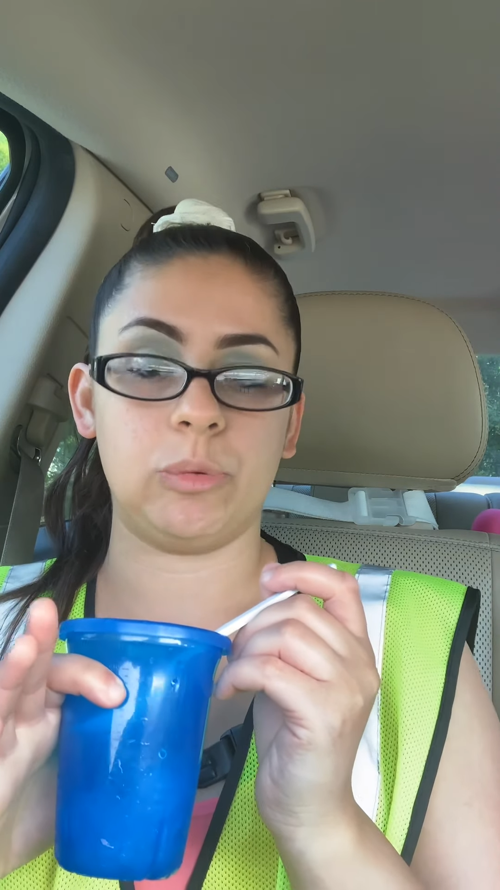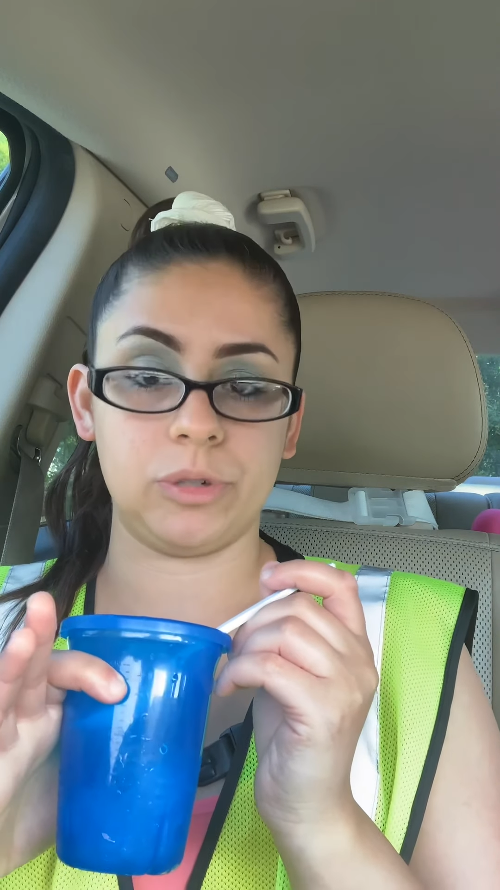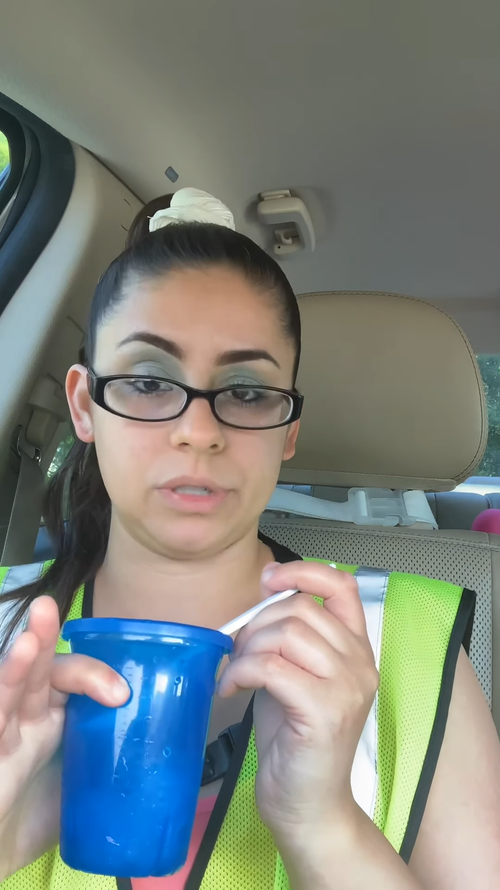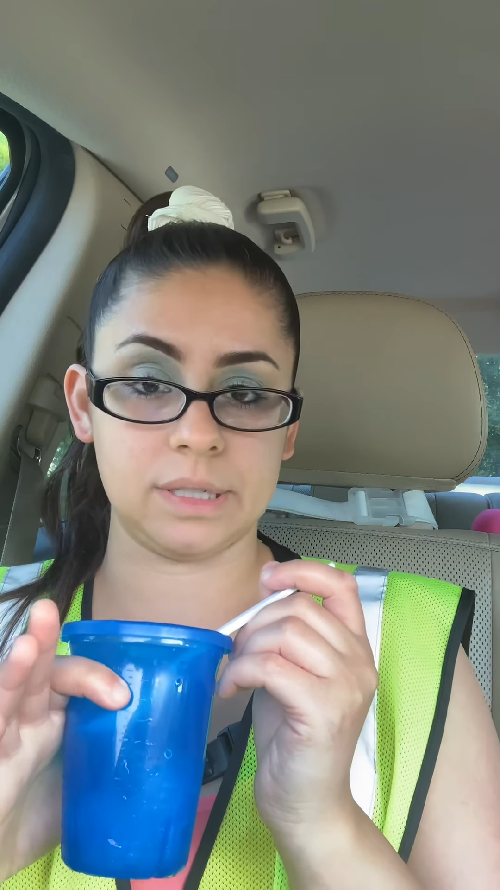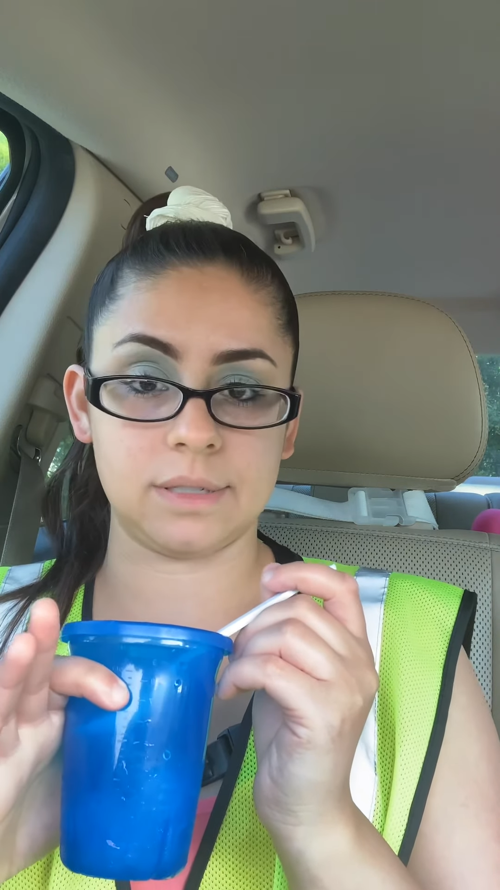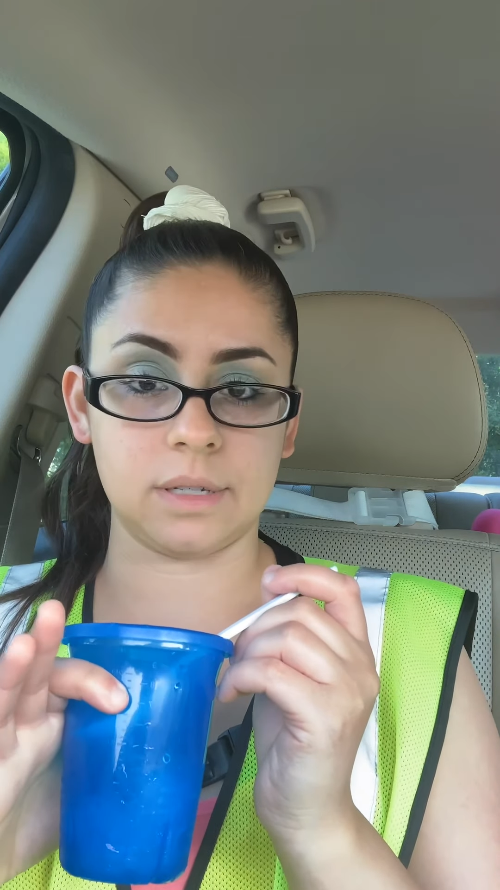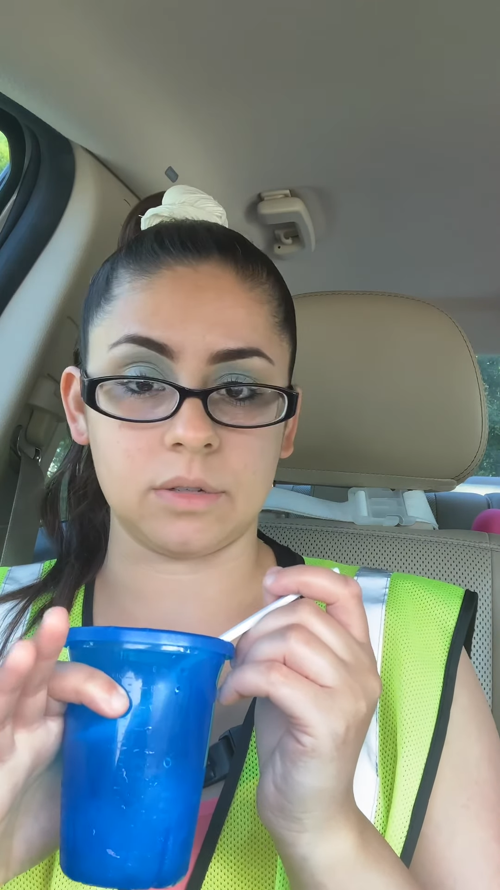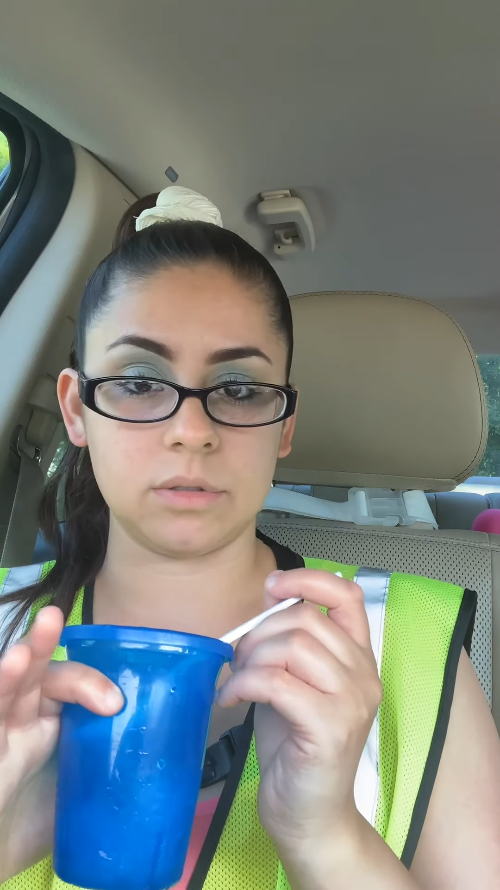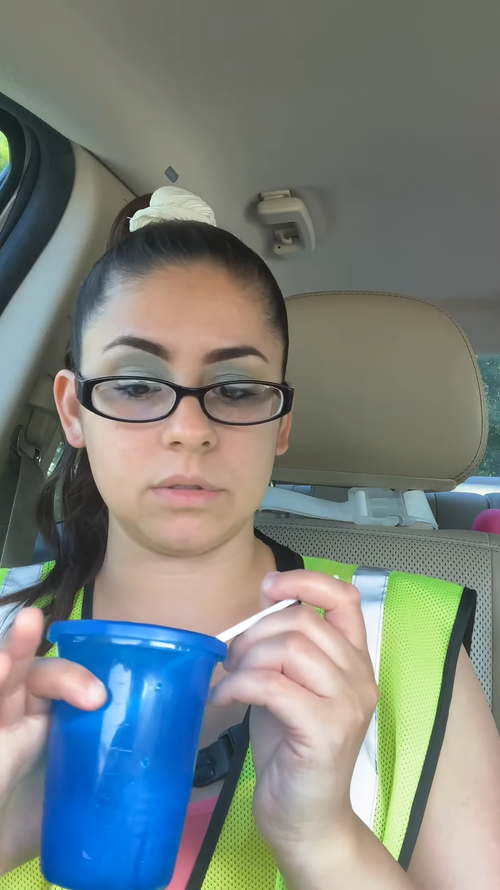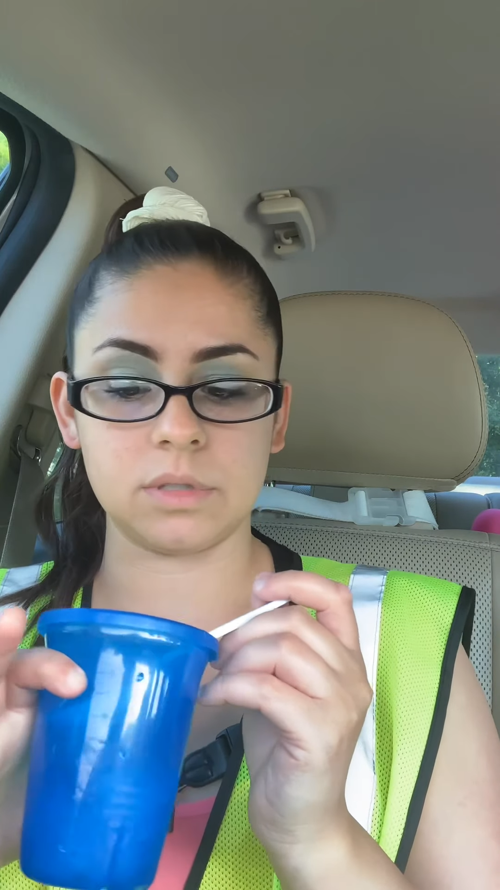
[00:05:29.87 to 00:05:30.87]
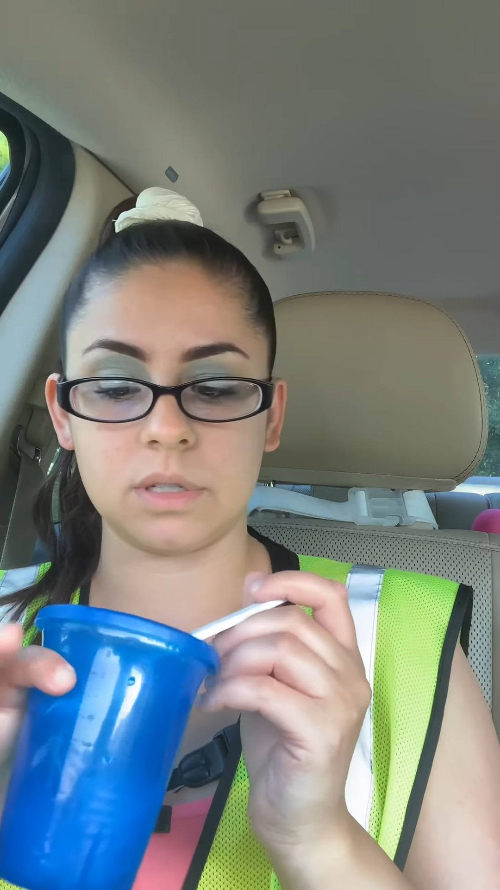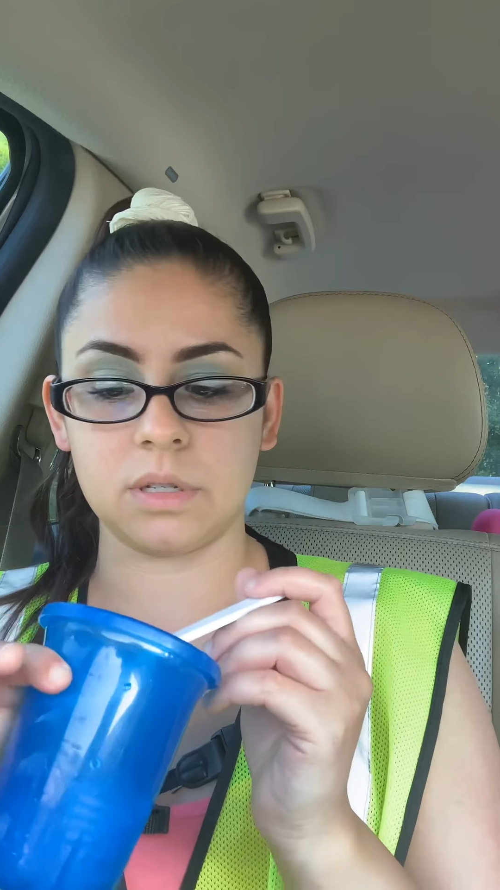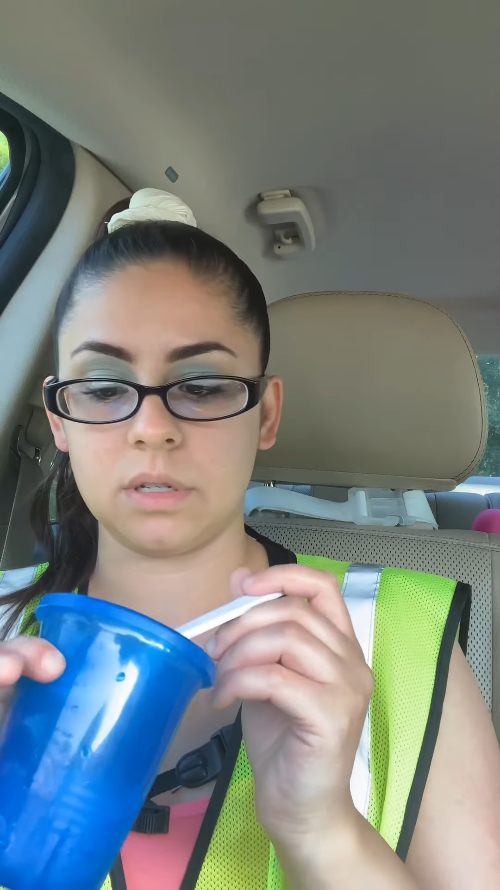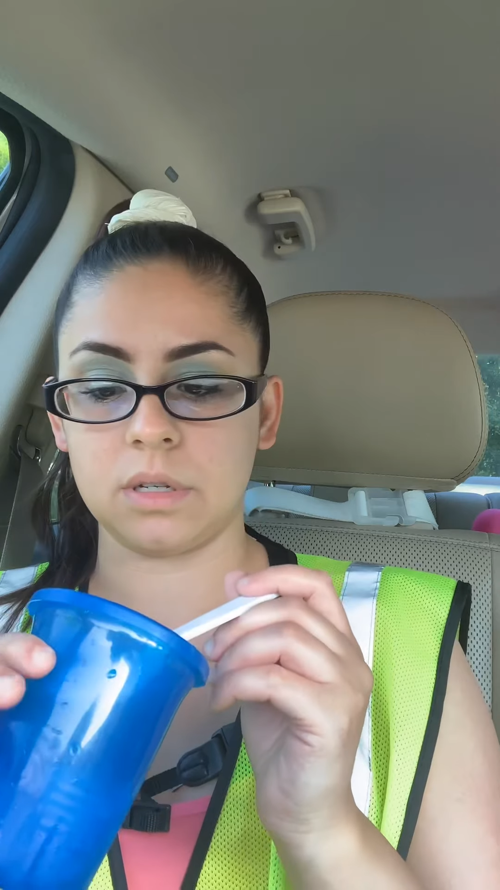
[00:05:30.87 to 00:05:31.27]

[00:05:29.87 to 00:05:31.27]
realistic goals